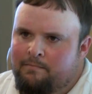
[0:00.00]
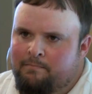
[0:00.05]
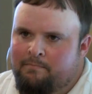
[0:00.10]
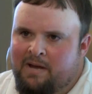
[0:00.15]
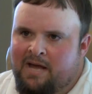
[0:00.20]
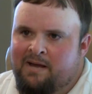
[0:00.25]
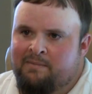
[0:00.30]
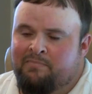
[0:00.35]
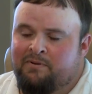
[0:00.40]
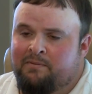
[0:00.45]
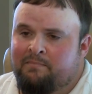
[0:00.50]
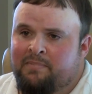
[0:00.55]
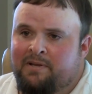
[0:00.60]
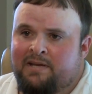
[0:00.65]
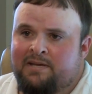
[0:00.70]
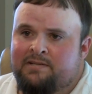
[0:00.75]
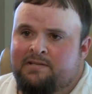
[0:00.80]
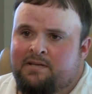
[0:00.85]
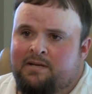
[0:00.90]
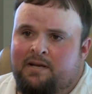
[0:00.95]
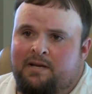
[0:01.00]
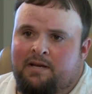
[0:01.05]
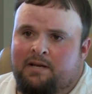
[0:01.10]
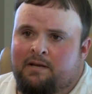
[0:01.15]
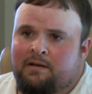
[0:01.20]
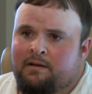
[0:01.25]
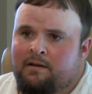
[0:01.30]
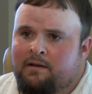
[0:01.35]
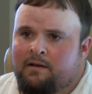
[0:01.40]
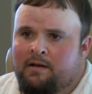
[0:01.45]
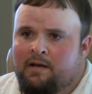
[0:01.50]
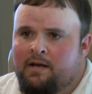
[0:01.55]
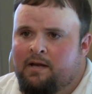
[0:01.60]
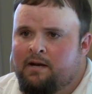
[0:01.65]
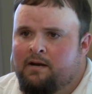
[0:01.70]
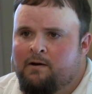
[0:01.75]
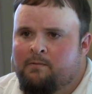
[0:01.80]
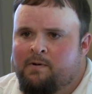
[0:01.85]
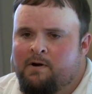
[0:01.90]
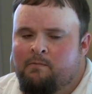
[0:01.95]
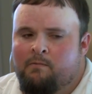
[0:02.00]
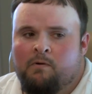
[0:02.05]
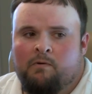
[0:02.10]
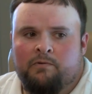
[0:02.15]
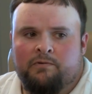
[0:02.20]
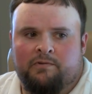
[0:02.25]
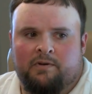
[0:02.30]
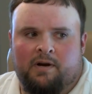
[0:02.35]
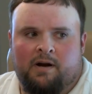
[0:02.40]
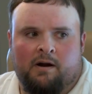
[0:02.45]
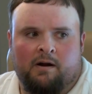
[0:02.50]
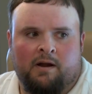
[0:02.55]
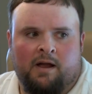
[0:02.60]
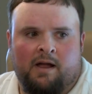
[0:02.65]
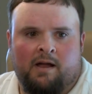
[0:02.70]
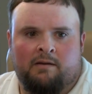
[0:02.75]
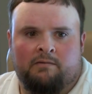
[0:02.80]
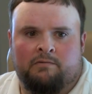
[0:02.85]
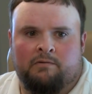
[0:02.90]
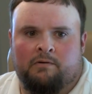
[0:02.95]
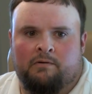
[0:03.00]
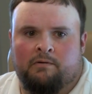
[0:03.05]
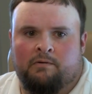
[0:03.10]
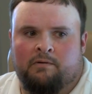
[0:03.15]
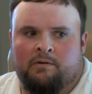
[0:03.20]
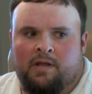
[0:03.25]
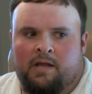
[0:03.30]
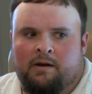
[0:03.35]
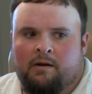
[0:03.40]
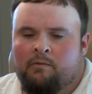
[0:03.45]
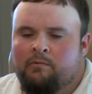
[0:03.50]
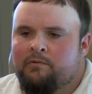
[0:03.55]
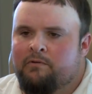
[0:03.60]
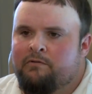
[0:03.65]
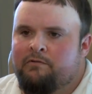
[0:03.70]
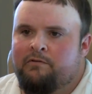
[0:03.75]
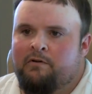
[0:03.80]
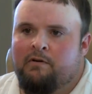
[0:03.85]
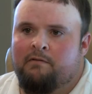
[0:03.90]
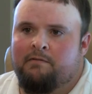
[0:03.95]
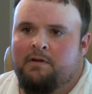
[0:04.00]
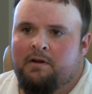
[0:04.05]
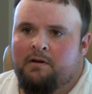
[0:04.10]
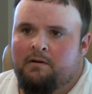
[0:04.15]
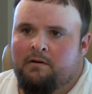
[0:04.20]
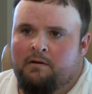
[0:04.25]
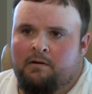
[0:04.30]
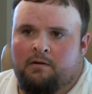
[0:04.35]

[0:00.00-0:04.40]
bad publicity, and nobody wants it. Our guys they don't deserve it.